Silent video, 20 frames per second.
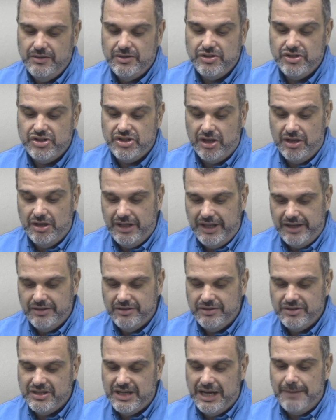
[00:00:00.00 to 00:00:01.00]
Charlotte,
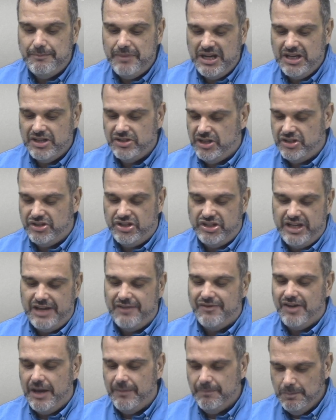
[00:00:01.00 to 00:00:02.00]
stop being such a
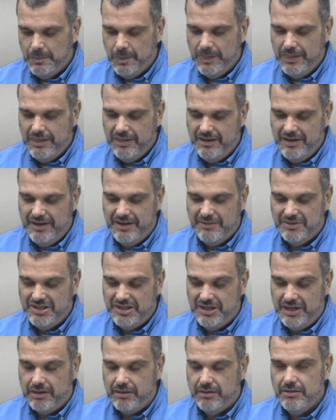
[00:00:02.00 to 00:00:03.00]
diva. And I was
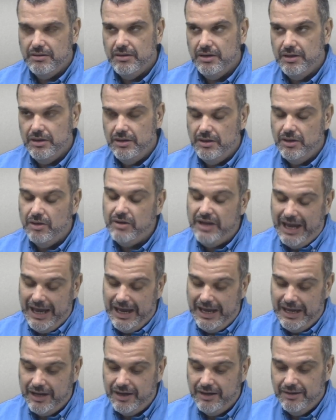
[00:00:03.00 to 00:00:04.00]
like,
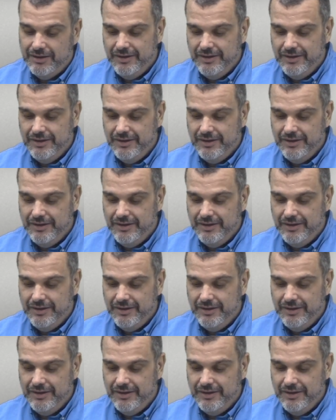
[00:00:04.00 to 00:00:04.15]
okay.